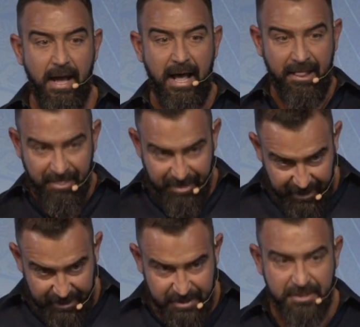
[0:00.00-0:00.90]
And
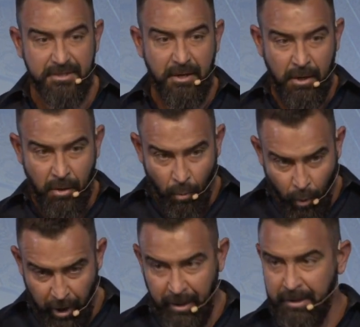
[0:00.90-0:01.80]
this
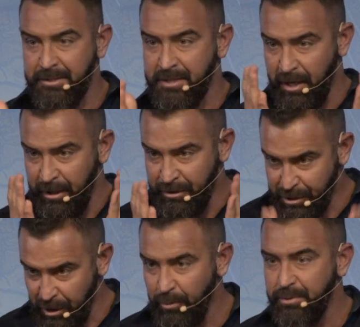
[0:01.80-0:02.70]
was a
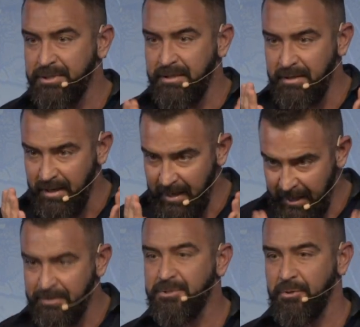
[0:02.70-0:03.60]
chosen
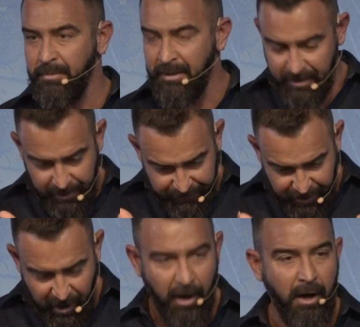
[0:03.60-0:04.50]
instrument of
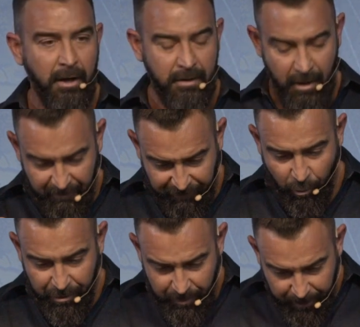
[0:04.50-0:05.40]
God
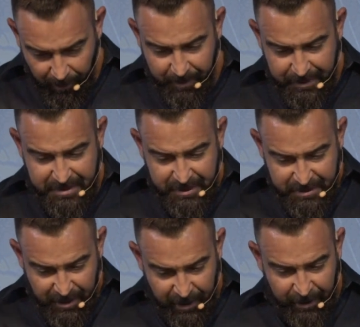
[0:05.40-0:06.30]
for the
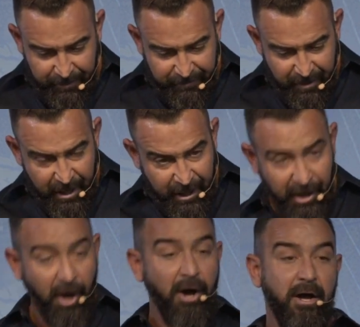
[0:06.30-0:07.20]
purposes of
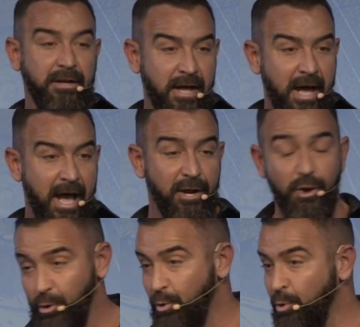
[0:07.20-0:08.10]
God. And
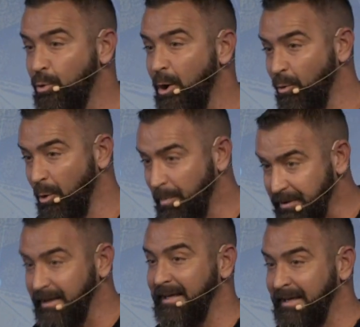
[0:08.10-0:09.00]
who will
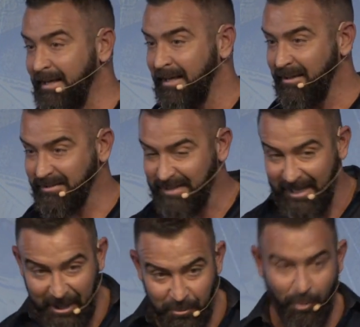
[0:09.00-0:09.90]
play the leading